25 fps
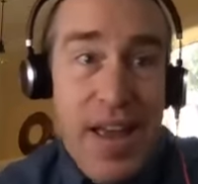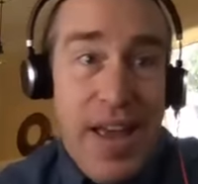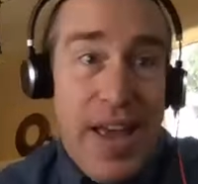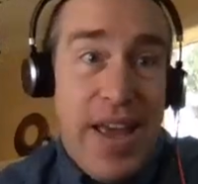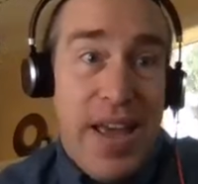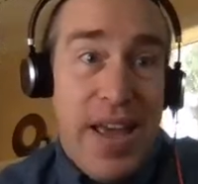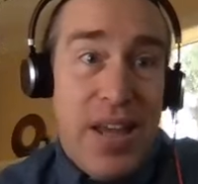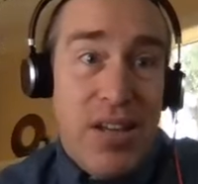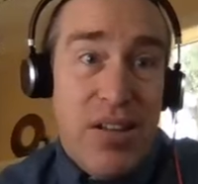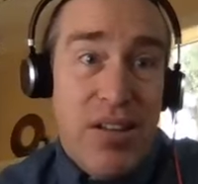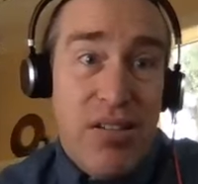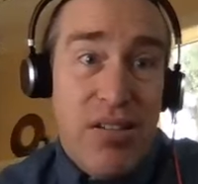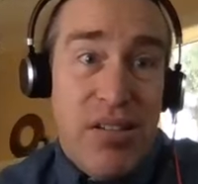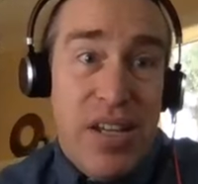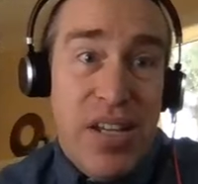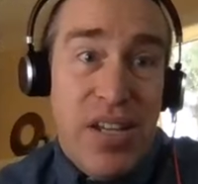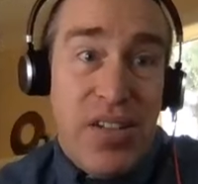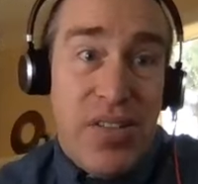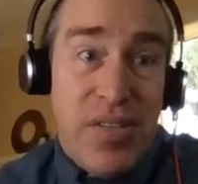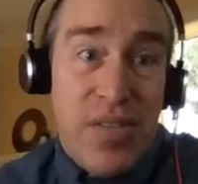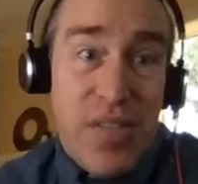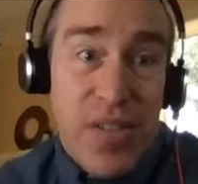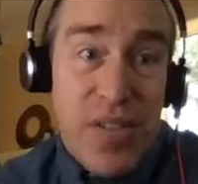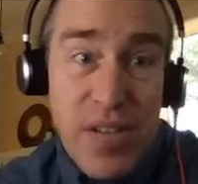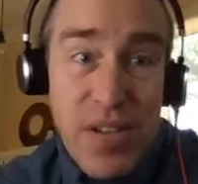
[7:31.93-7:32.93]
And each
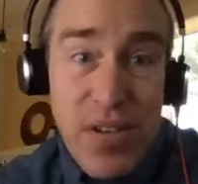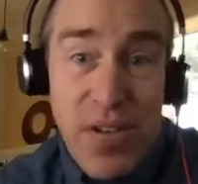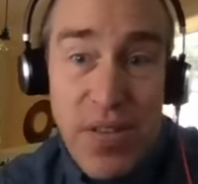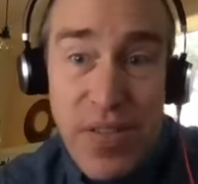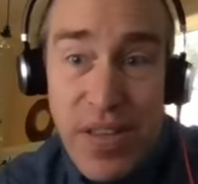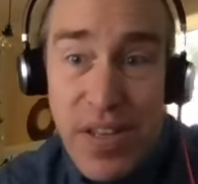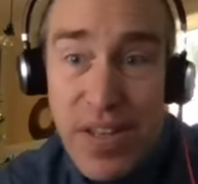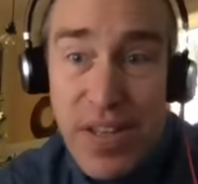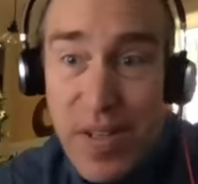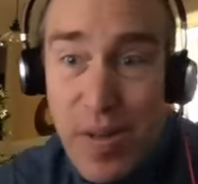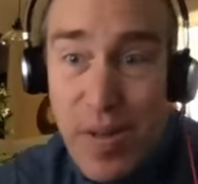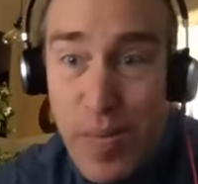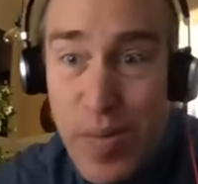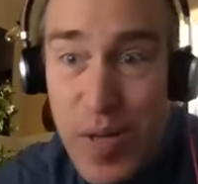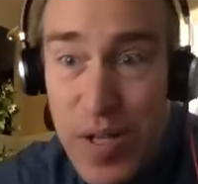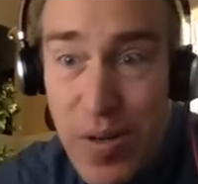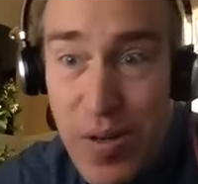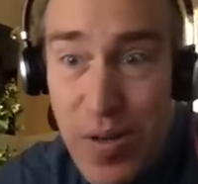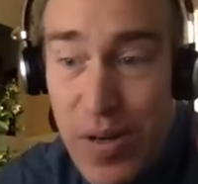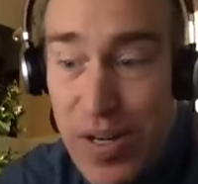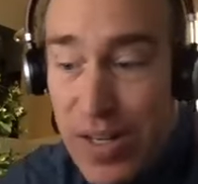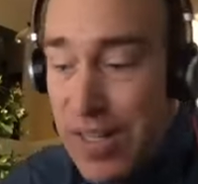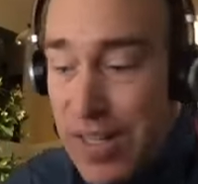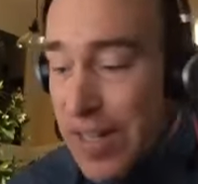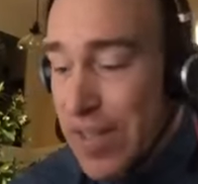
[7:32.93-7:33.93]
of those little things could be
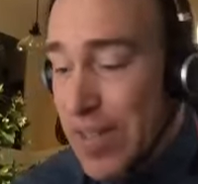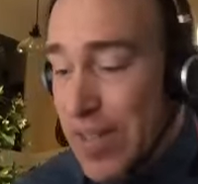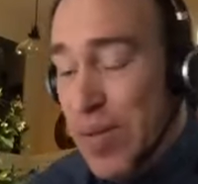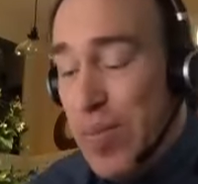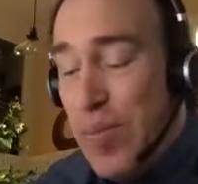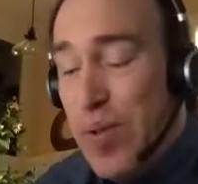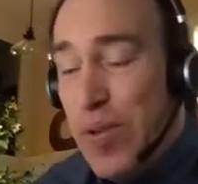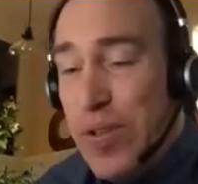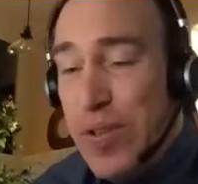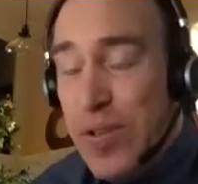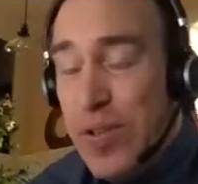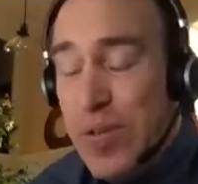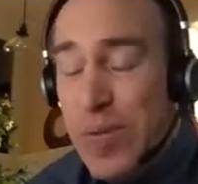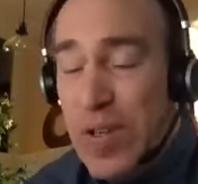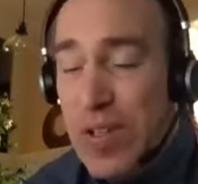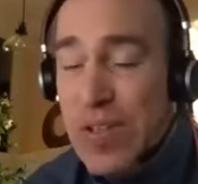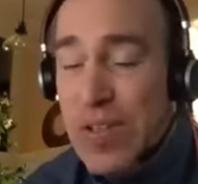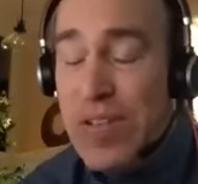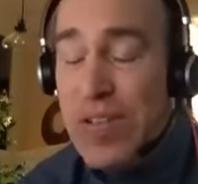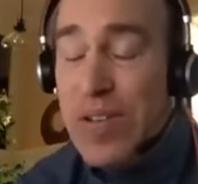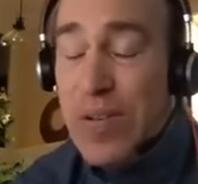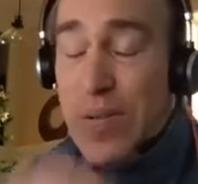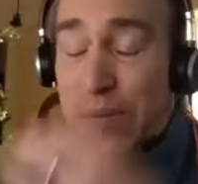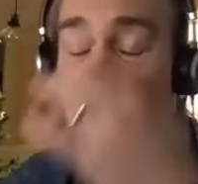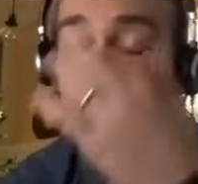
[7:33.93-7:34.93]
unit testable as well.
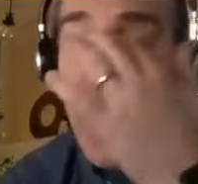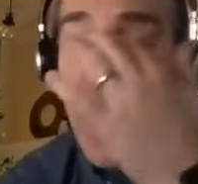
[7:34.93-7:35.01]
So